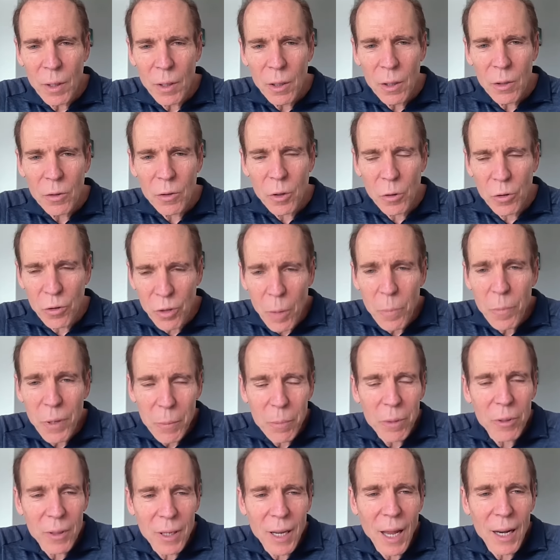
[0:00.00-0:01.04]
So some
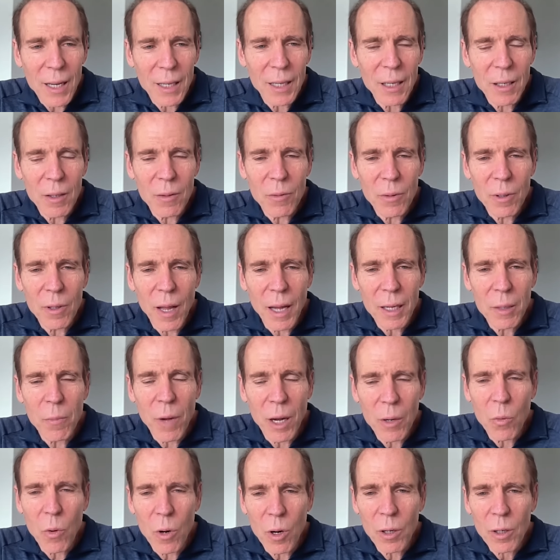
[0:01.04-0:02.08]
people are getting it and like my
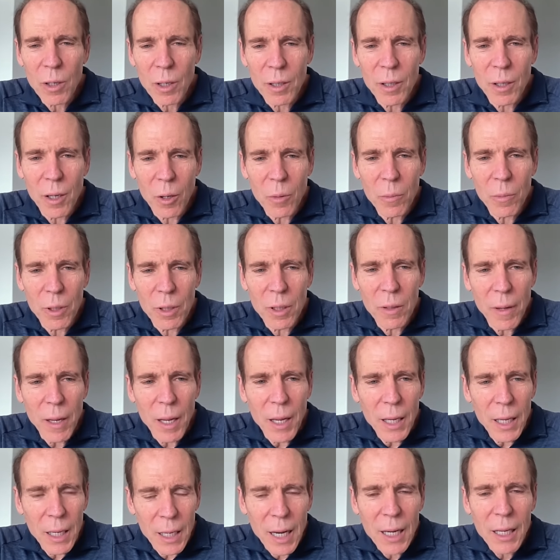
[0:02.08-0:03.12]
work, you know. But
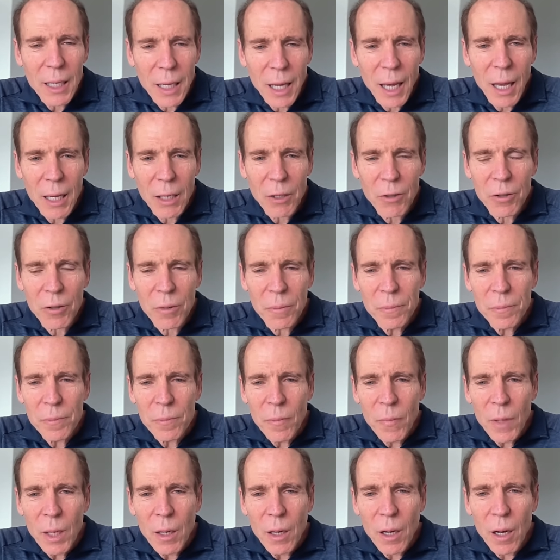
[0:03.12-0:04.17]
in any case,
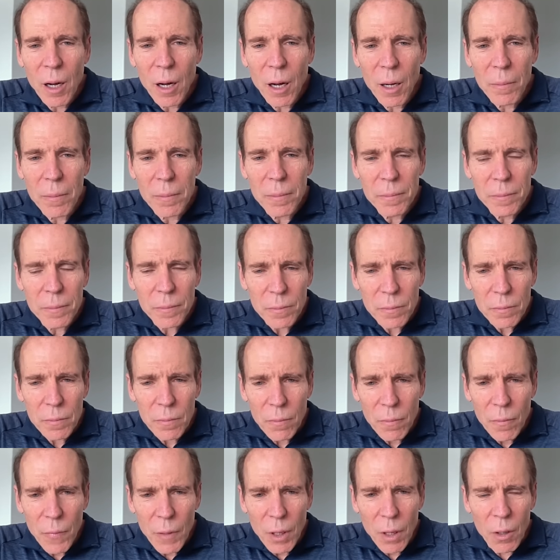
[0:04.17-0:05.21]
um,
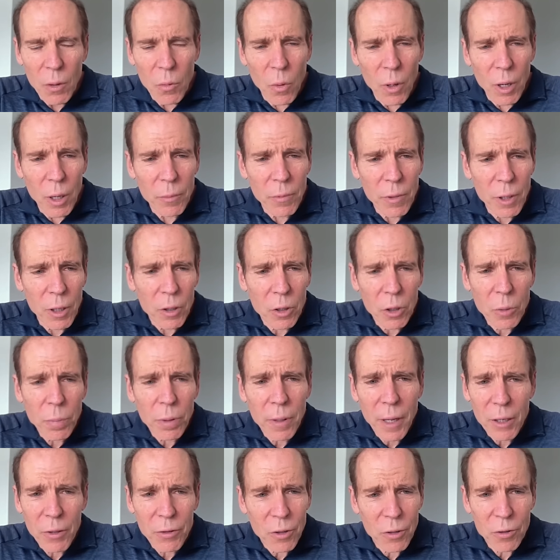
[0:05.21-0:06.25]
what I'm, a good
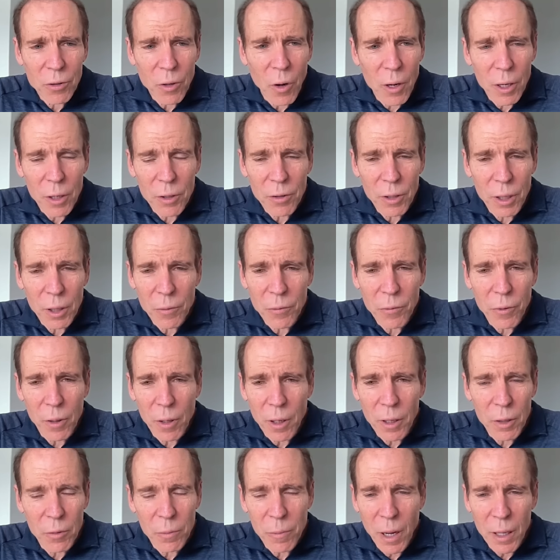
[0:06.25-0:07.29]
place to start is Eat
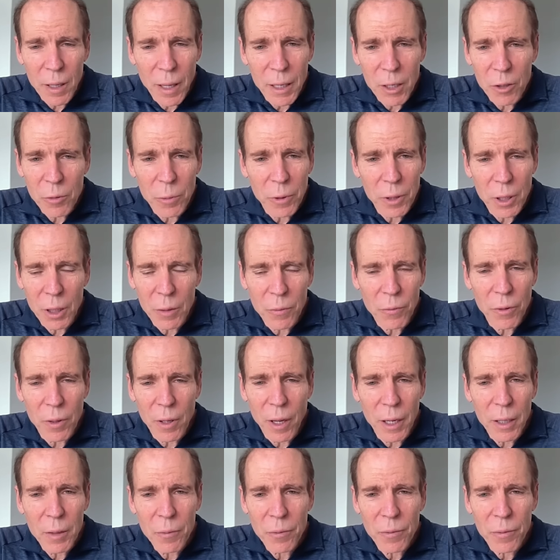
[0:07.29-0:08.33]
for is my latest book, Eat for
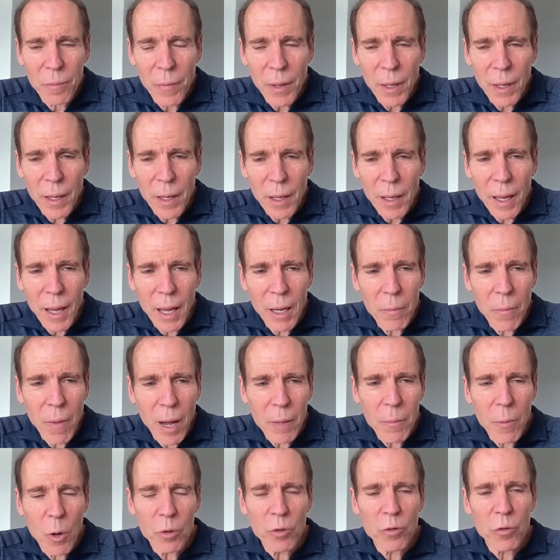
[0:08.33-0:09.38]
Life, and
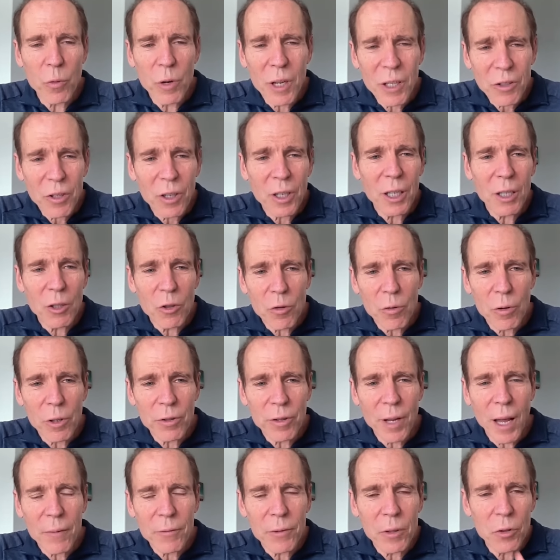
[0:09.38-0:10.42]
my most recent
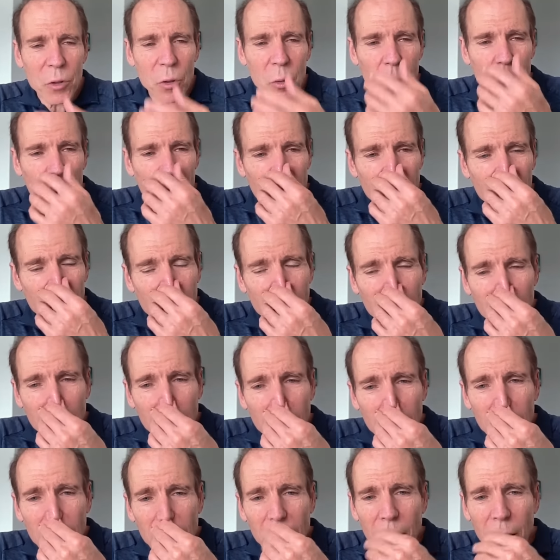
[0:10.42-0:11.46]
interests have to do with
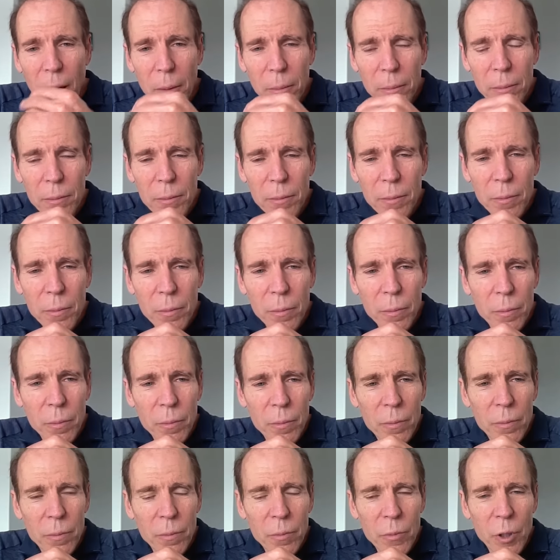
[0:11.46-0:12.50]

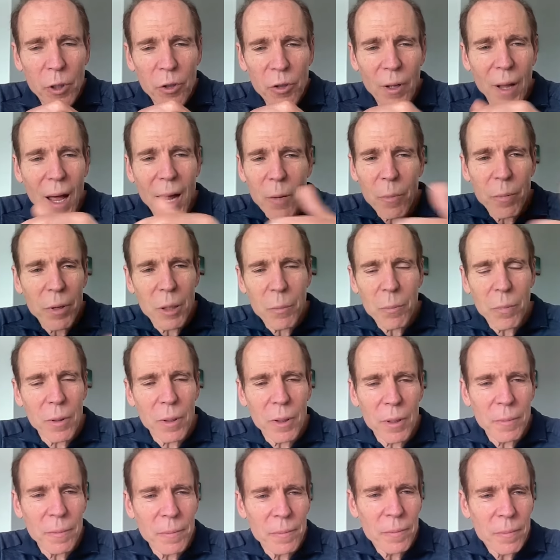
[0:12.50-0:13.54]
because um, a lot of
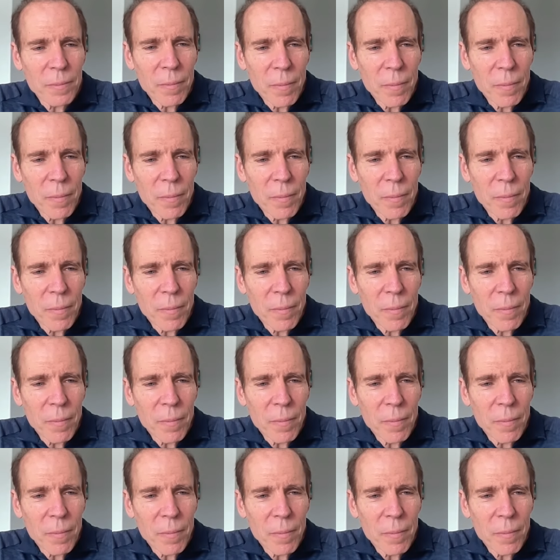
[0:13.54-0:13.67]
people